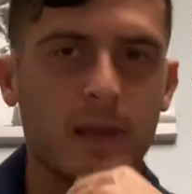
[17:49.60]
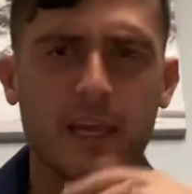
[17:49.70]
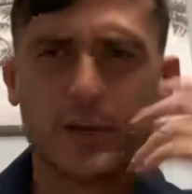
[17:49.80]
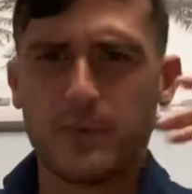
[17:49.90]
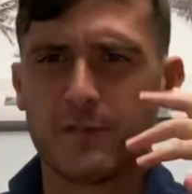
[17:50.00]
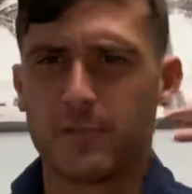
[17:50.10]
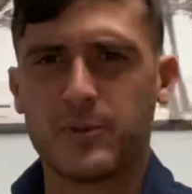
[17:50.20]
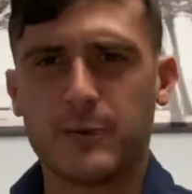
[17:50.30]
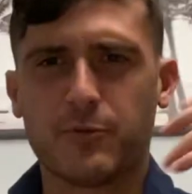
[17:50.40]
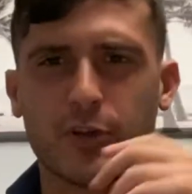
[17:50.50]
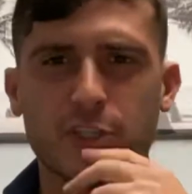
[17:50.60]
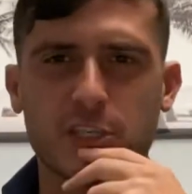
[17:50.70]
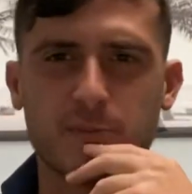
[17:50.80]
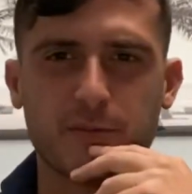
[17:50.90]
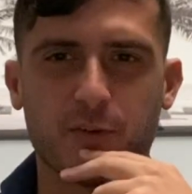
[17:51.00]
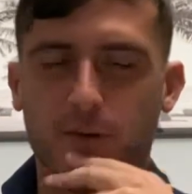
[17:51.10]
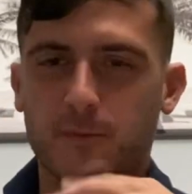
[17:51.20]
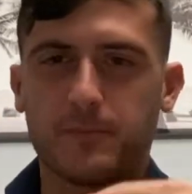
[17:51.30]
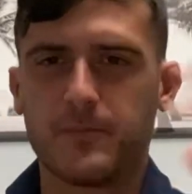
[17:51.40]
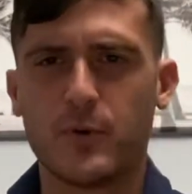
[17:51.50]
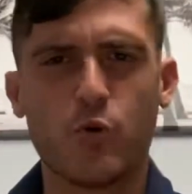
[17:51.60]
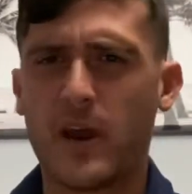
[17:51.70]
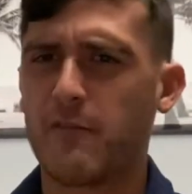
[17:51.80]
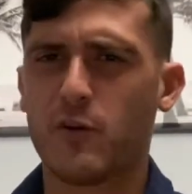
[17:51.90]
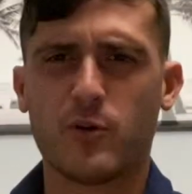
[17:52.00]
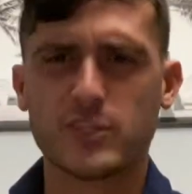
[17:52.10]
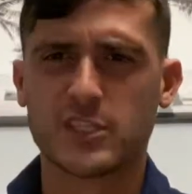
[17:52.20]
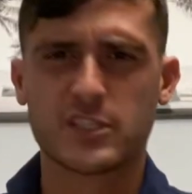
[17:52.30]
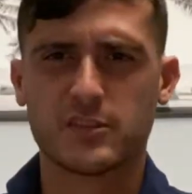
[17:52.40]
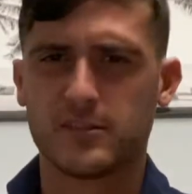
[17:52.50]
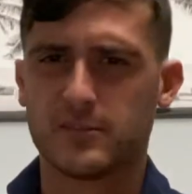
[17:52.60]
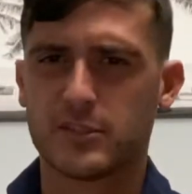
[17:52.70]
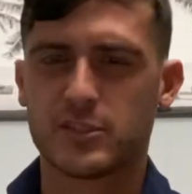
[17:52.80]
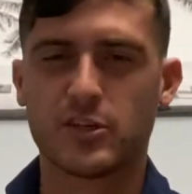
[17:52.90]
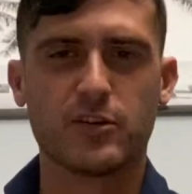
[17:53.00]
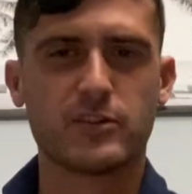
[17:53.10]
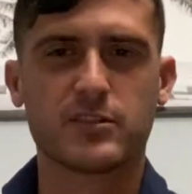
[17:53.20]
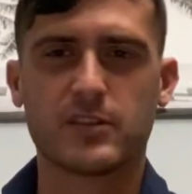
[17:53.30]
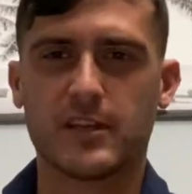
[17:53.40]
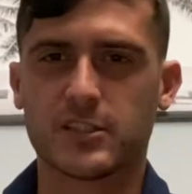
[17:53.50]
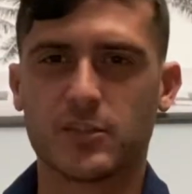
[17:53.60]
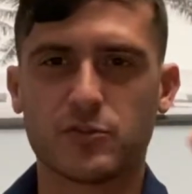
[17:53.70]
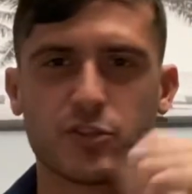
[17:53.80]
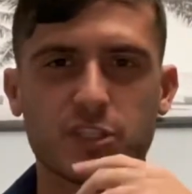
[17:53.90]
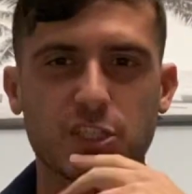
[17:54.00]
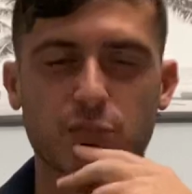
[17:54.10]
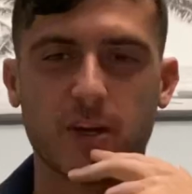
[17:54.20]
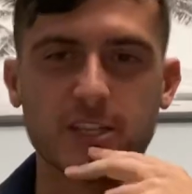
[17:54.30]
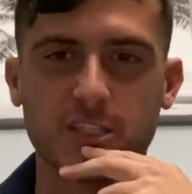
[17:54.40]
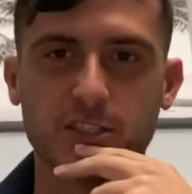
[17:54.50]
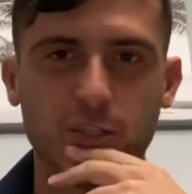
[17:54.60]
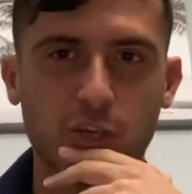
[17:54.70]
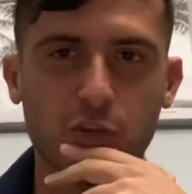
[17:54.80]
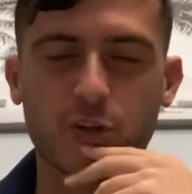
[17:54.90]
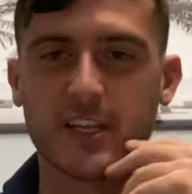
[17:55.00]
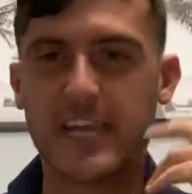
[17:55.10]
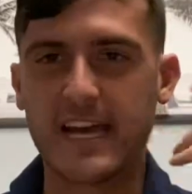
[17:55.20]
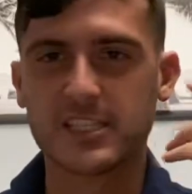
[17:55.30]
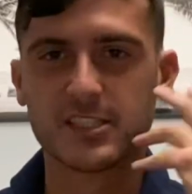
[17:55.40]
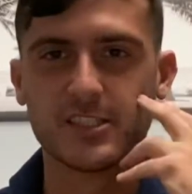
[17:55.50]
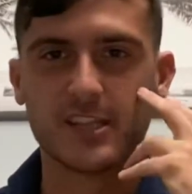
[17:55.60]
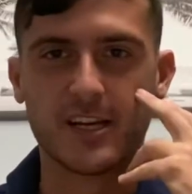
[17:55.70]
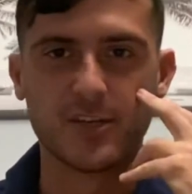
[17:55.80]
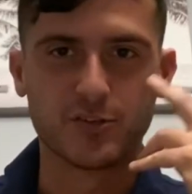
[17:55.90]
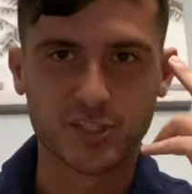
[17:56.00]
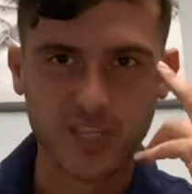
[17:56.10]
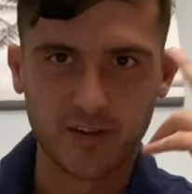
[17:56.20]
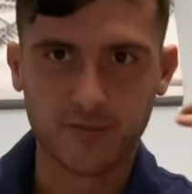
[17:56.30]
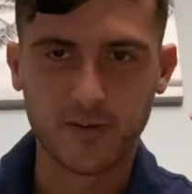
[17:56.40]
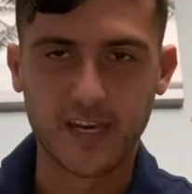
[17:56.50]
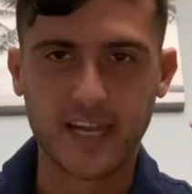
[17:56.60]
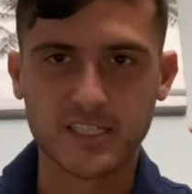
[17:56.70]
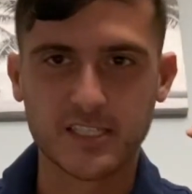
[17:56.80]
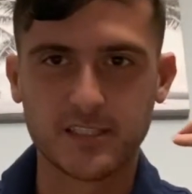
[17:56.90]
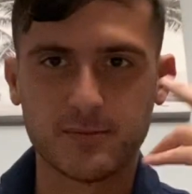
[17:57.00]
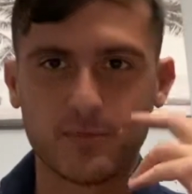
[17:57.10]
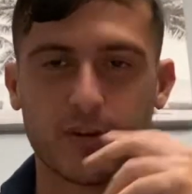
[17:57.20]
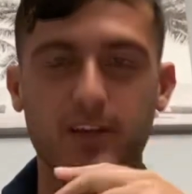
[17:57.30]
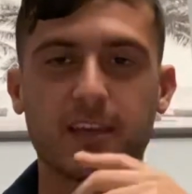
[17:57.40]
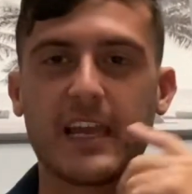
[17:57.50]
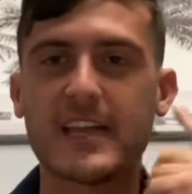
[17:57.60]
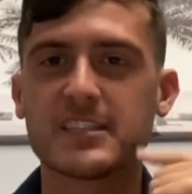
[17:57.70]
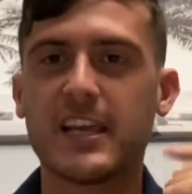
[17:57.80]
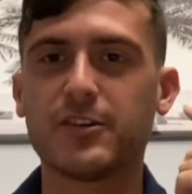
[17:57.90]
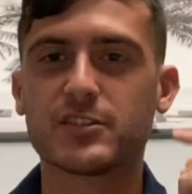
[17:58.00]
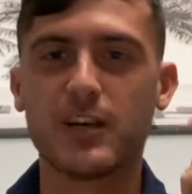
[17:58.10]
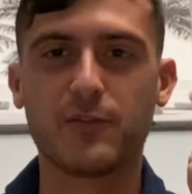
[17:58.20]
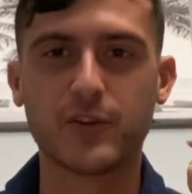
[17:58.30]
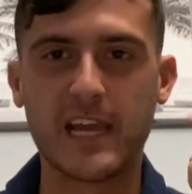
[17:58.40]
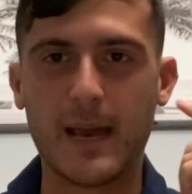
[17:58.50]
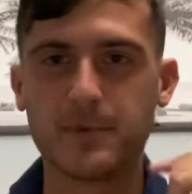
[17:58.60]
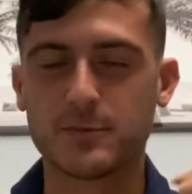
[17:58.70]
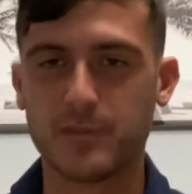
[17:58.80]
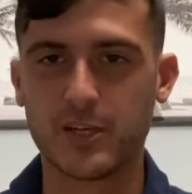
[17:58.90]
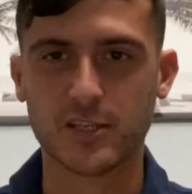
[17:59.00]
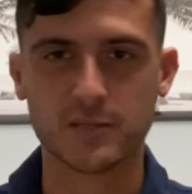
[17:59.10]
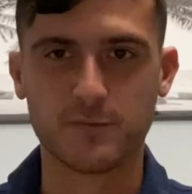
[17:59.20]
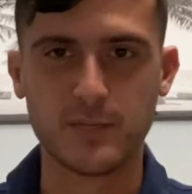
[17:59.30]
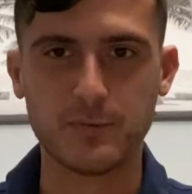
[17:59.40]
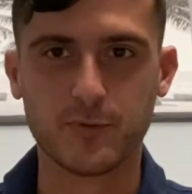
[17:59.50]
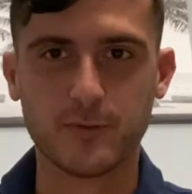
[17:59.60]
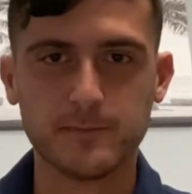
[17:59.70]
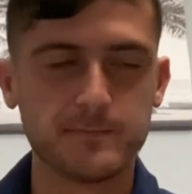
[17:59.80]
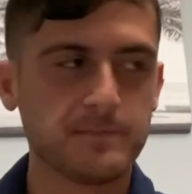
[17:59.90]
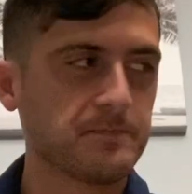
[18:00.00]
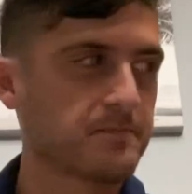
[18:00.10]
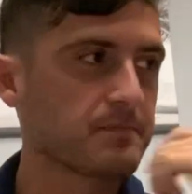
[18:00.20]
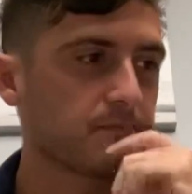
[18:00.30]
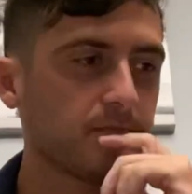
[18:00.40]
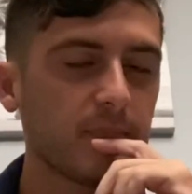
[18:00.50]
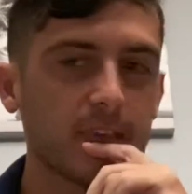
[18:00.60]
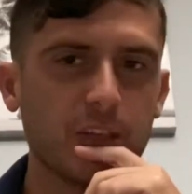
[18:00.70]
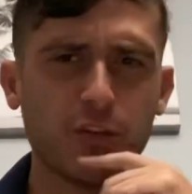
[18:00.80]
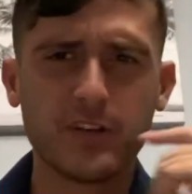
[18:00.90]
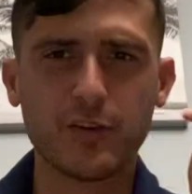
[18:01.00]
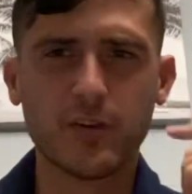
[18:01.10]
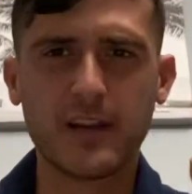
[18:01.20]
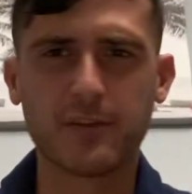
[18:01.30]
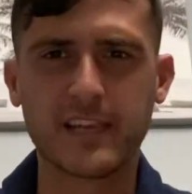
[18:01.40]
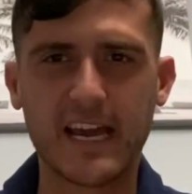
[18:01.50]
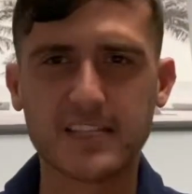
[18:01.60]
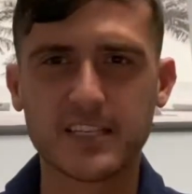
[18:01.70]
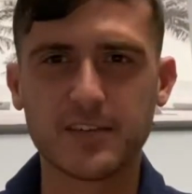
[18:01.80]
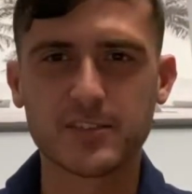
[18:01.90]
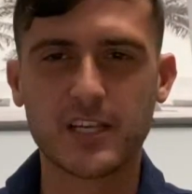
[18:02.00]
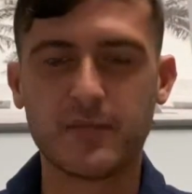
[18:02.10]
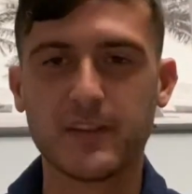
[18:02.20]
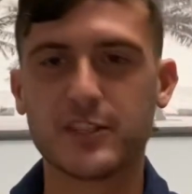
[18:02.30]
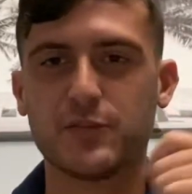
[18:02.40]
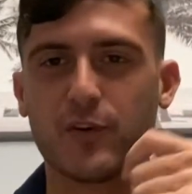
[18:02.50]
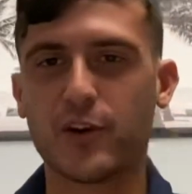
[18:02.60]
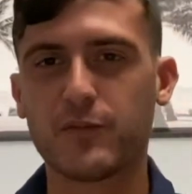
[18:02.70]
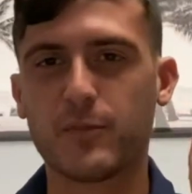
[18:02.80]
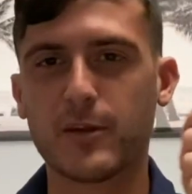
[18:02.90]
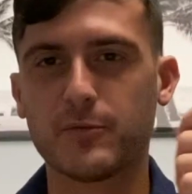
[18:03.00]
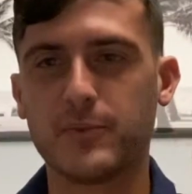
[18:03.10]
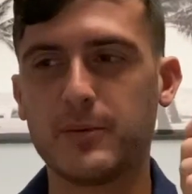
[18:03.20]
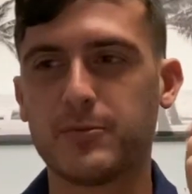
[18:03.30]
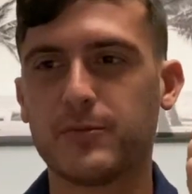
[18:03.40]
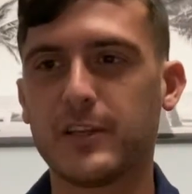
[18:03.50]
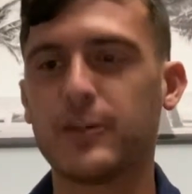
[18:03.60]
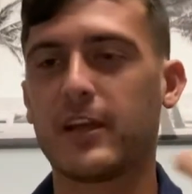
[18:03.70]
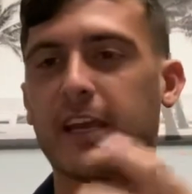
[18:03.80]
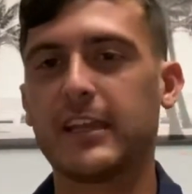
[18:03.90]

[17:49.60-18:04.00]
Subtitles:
It could be from people, it could just be from whoever it was, just certain social situations. You could have gaslit yourself on accident, but gaslighting yourself only happens because of people. You don't ever gaslight yourself unless you've heard it from other people. Then you like